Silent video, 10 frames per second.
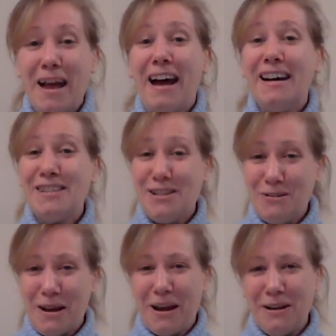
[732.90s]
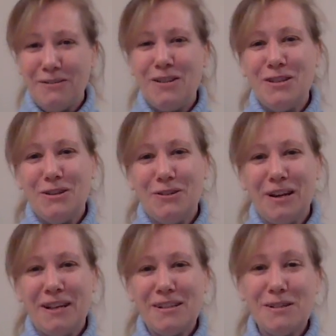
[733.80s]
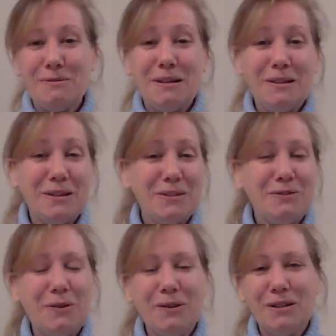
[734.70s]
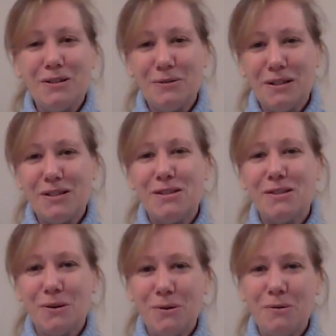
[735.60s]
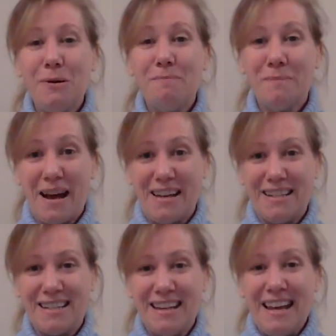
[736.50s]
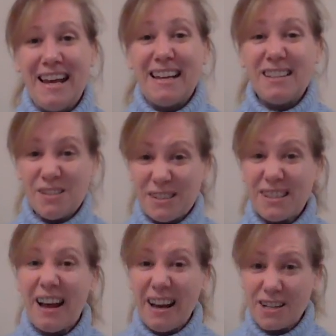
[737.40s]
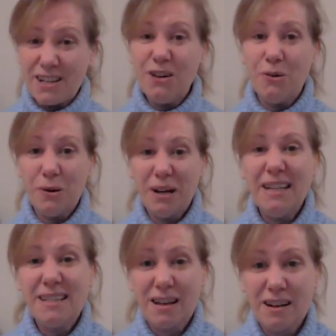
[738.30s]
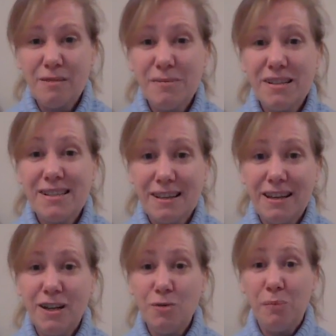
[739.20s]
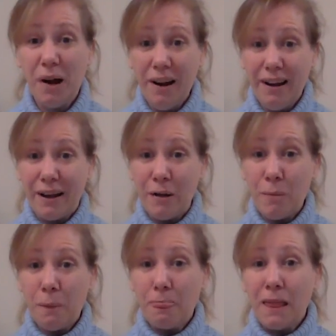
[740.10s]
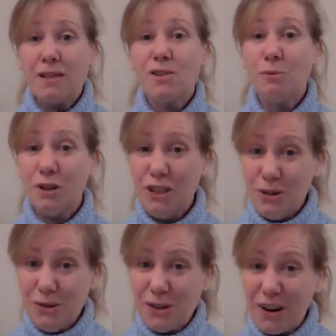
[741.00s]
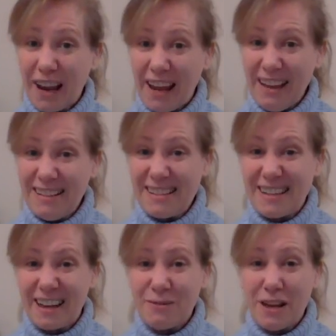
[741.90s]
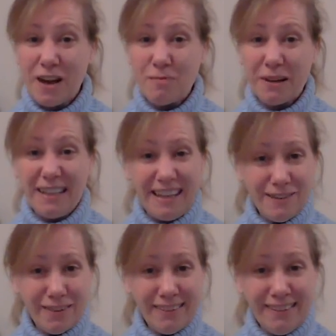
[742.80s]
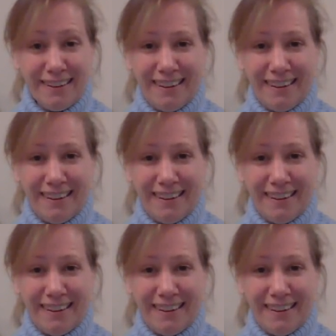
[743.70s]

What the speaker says: as you have too. And so we look forward to it so much. So it's actually already time to say goodbye. So we'll use our hands that we have been given